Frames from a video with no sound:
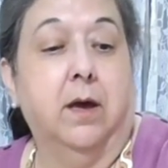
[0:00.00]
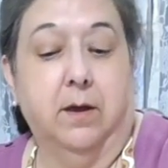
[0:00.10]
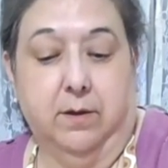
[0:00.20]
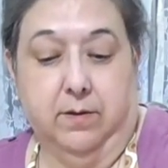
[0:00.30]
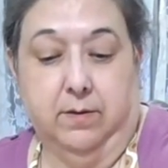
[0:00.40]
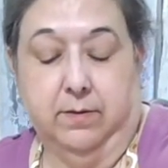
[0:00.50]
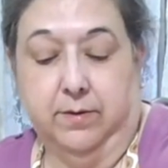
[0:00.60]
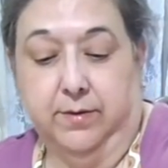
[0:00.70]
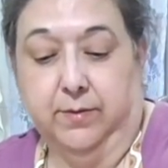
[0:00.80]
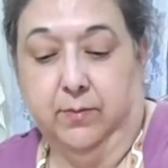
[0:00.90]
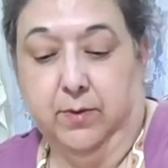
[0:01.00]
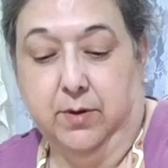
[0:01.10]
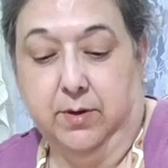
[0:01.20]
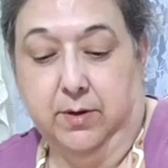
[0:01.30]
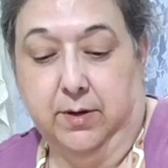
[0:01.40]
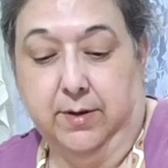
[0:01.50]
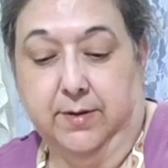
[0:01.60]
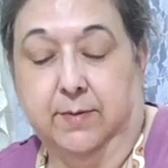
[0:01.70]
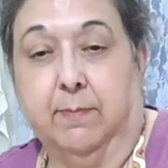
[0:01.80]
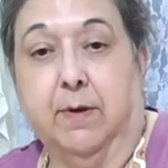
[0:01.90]
This one
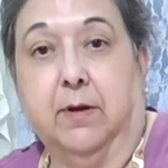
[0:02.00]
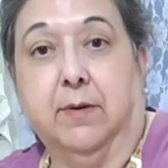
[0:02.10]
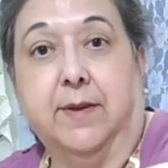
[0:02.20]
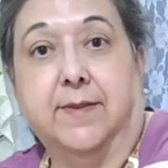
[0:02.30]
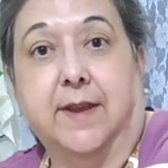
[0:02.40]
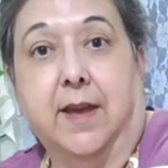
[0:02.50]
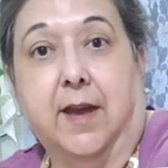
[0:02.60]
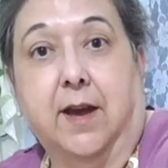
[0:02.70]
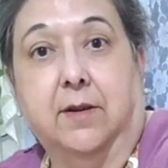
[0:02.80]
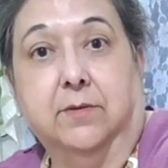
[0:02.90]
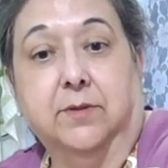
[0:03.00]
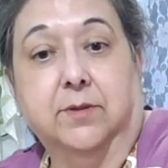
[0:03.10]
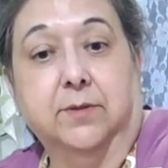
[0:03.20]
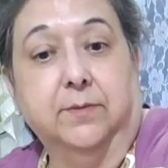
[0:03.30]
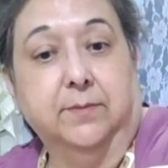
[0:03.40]
is Buttery Steakhouse.